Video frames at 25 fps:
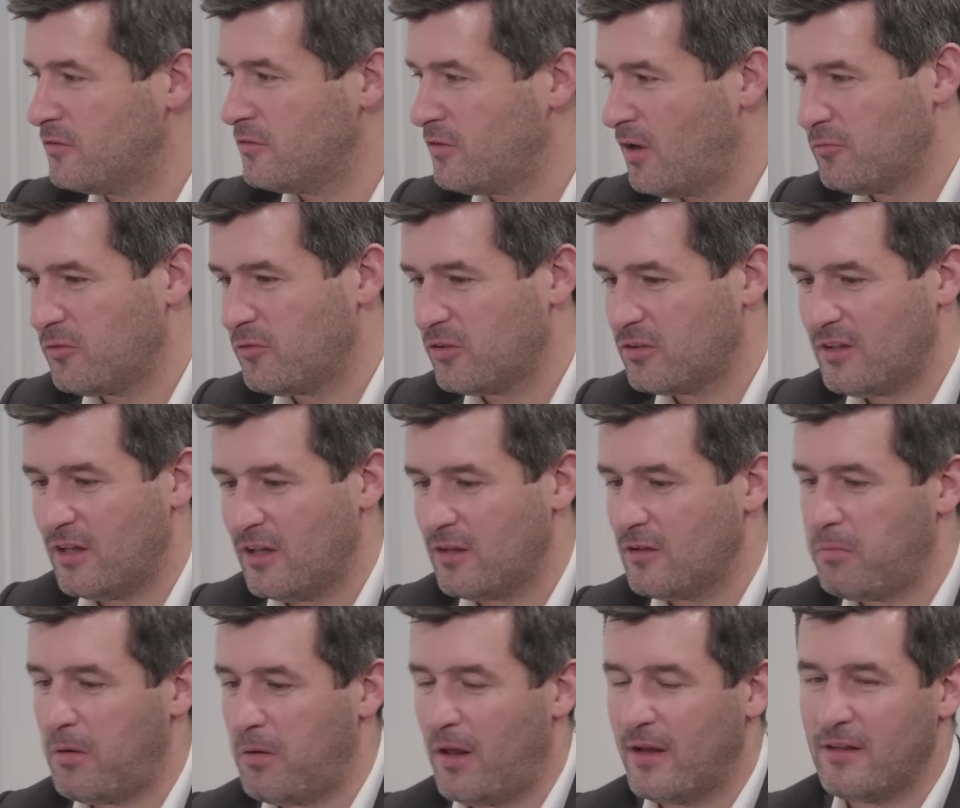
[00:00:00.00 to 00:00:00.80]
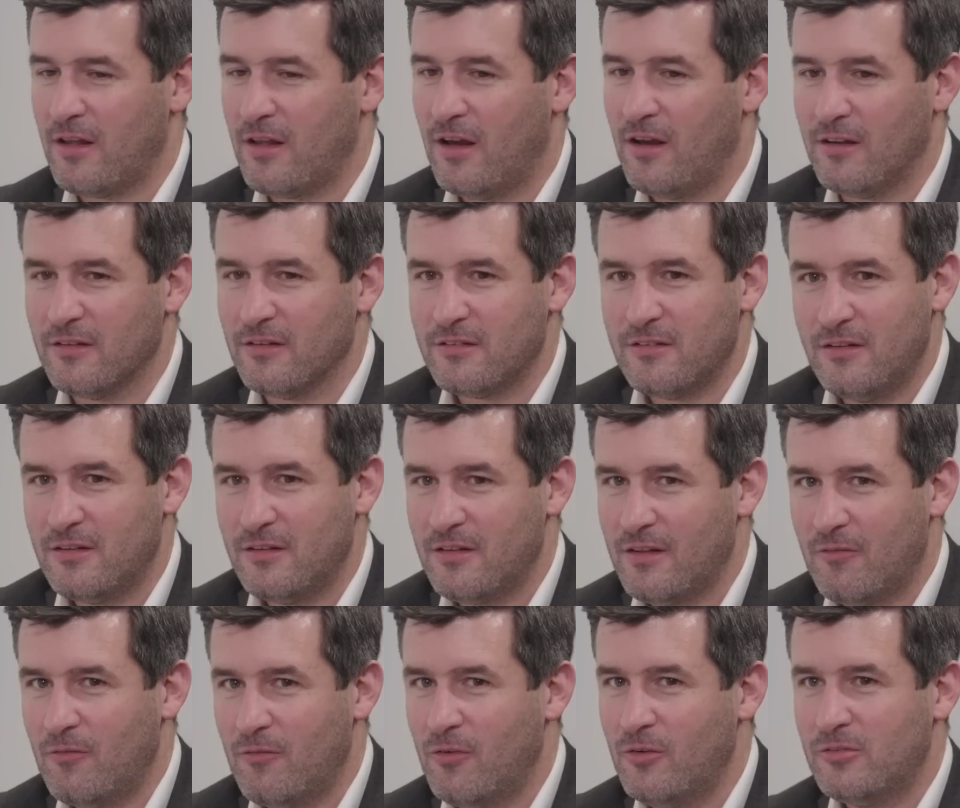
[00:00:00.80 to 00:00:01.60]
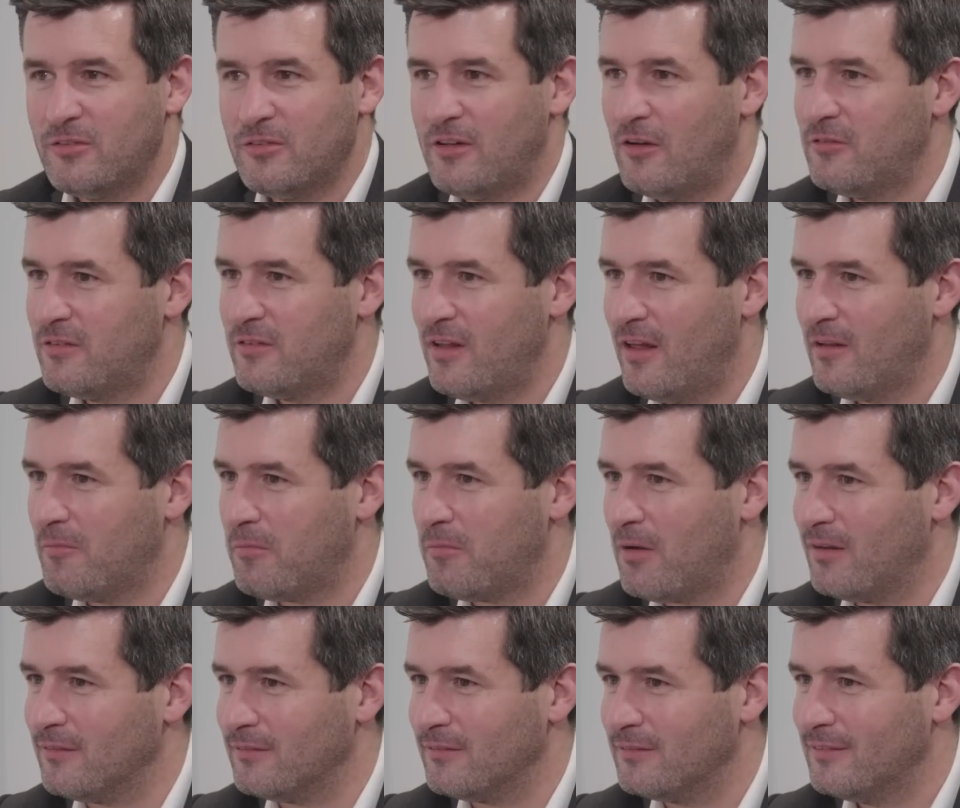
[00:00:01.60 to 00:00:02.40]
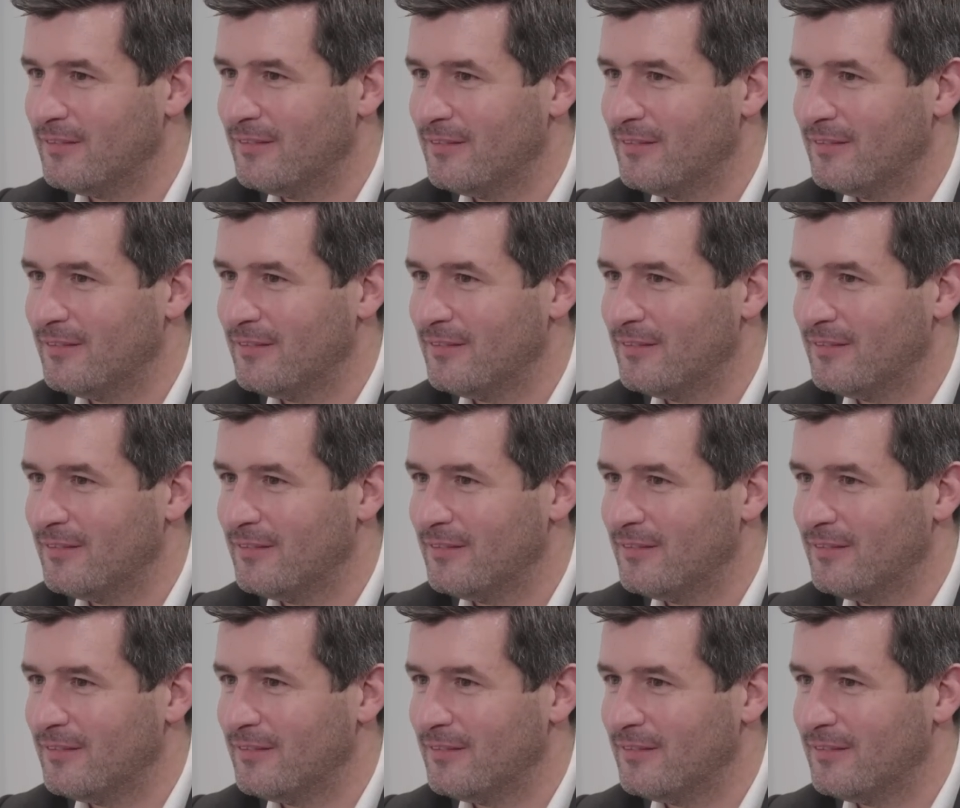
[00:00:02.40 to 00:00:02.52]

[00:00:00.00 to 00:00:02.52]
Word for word: I'm just here to play darts. And you think, well, so's the other bloke.